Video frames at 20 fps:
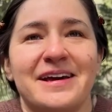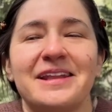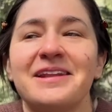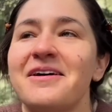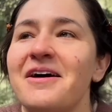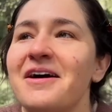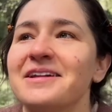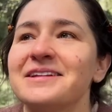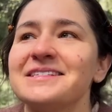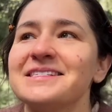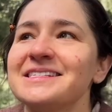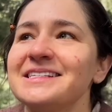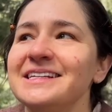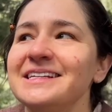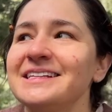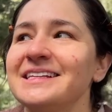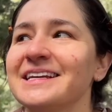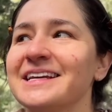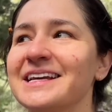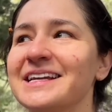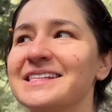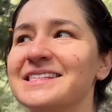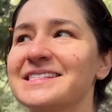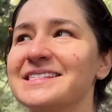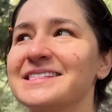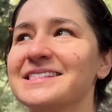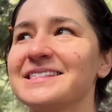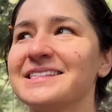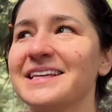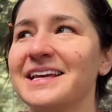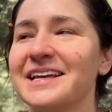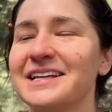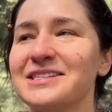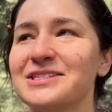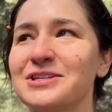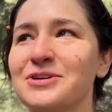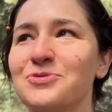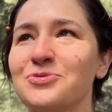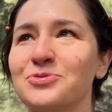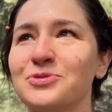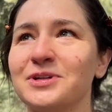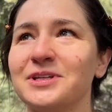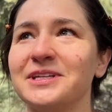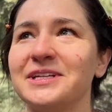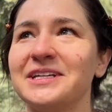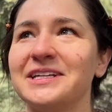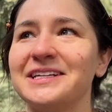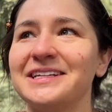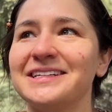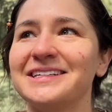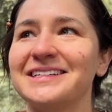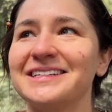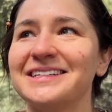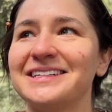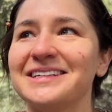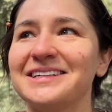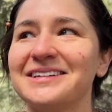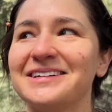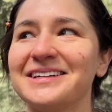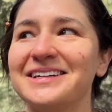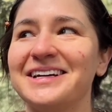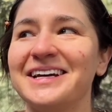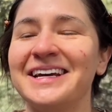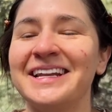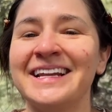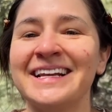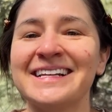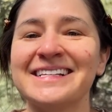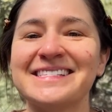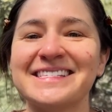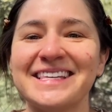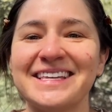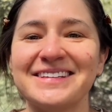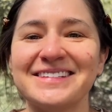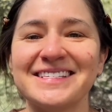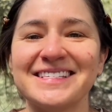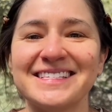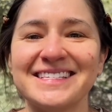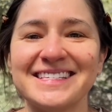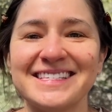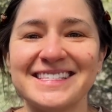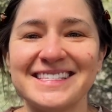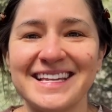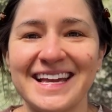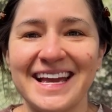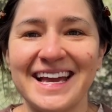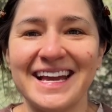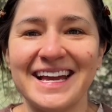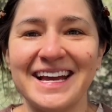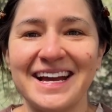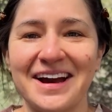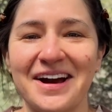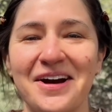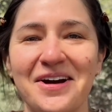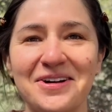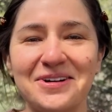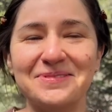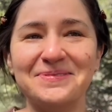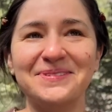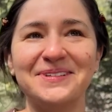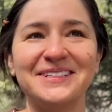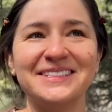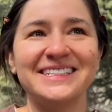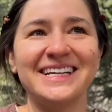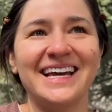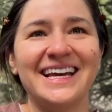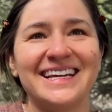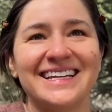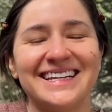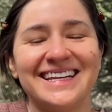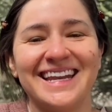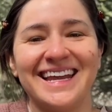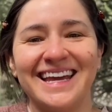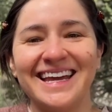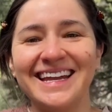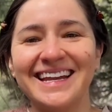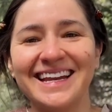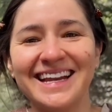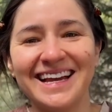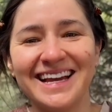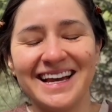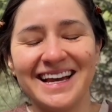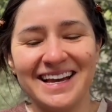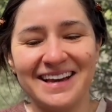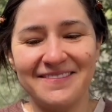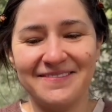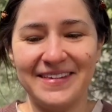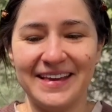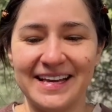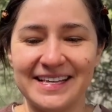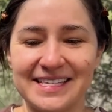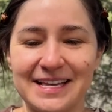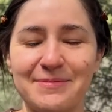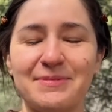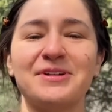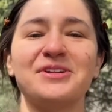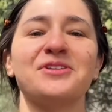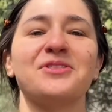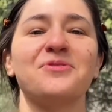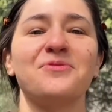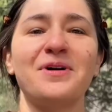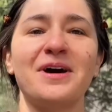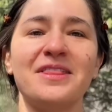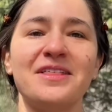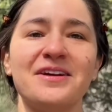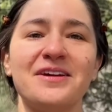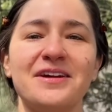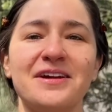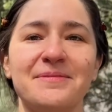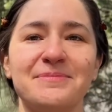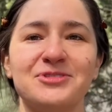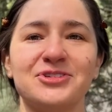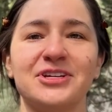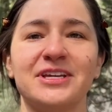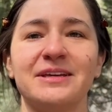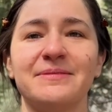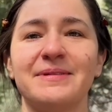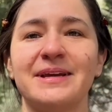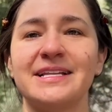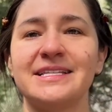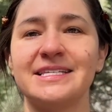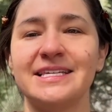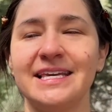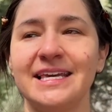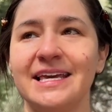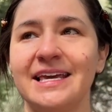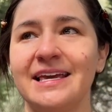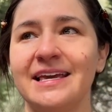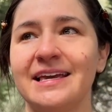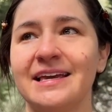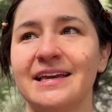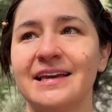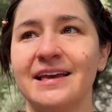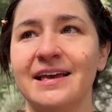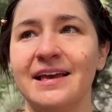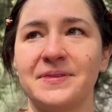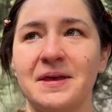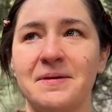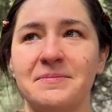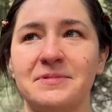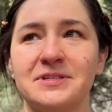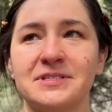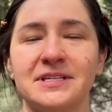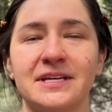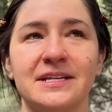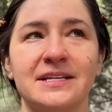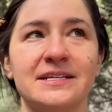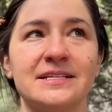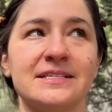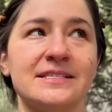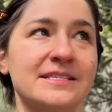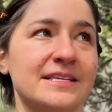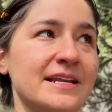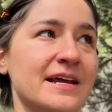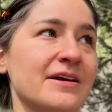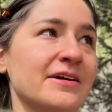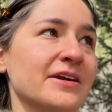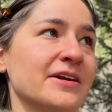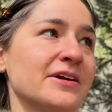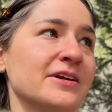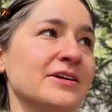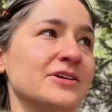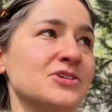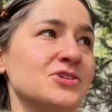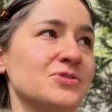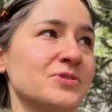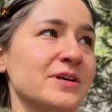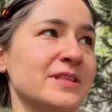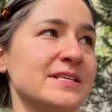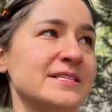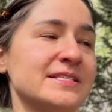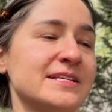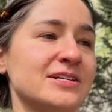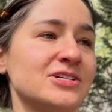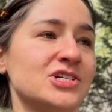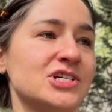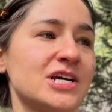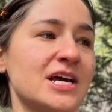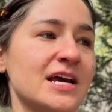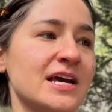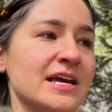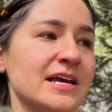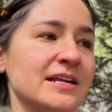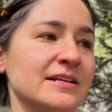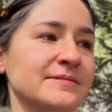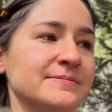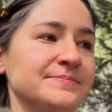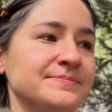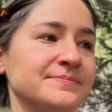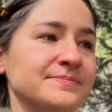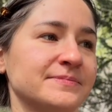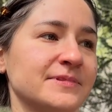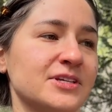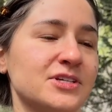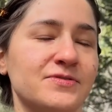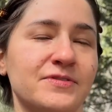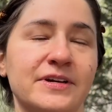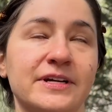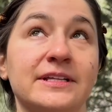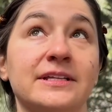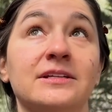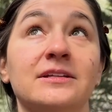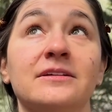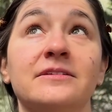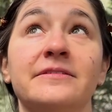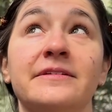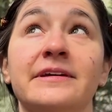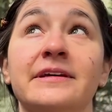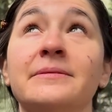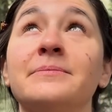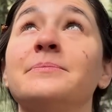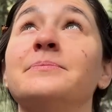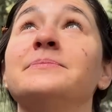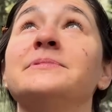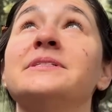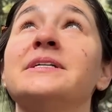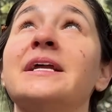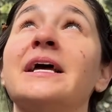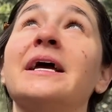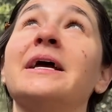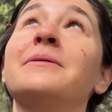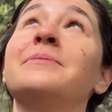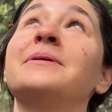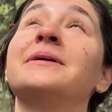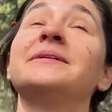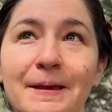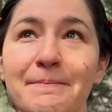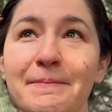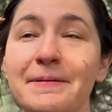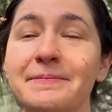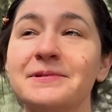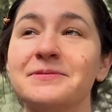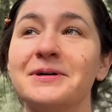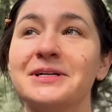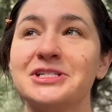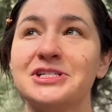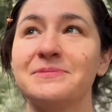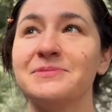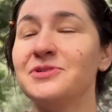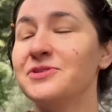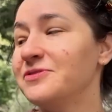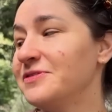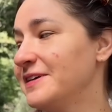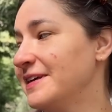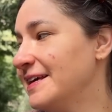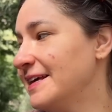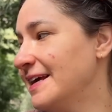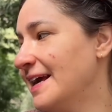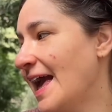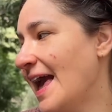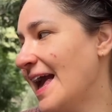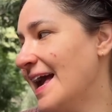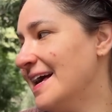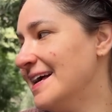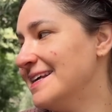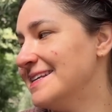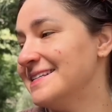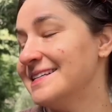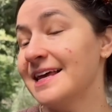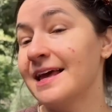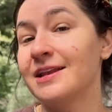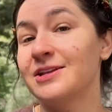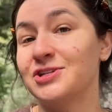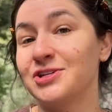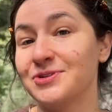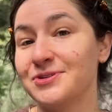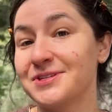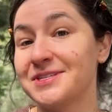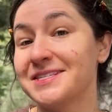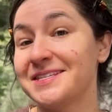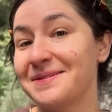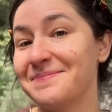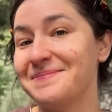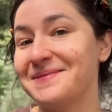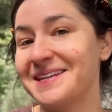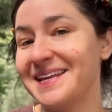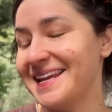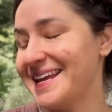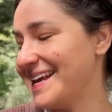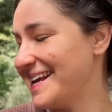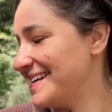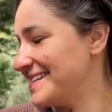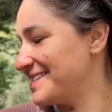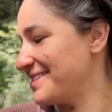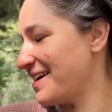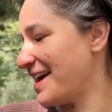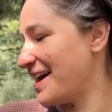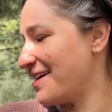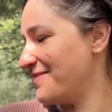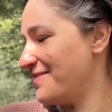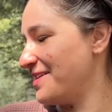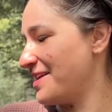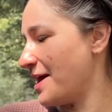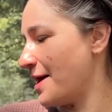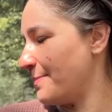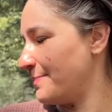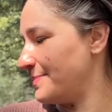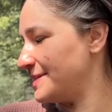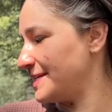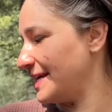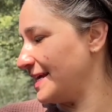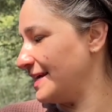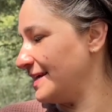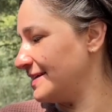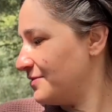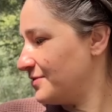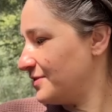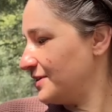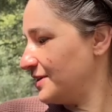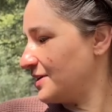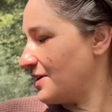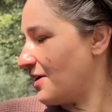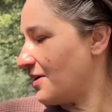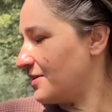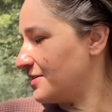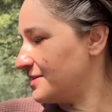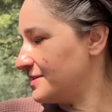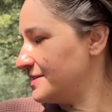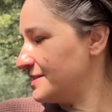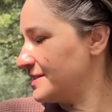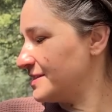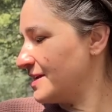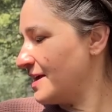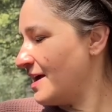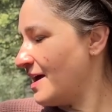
And honestly, like it's a really good excuse to stay home all day and knit, because I'm under the weather, I'm drinking my tea, I'm just gonna sit out here and enjoy the sunshine. There's very little of it today, but maybe watch a movie and do some knitting. So I have an update for y'all's.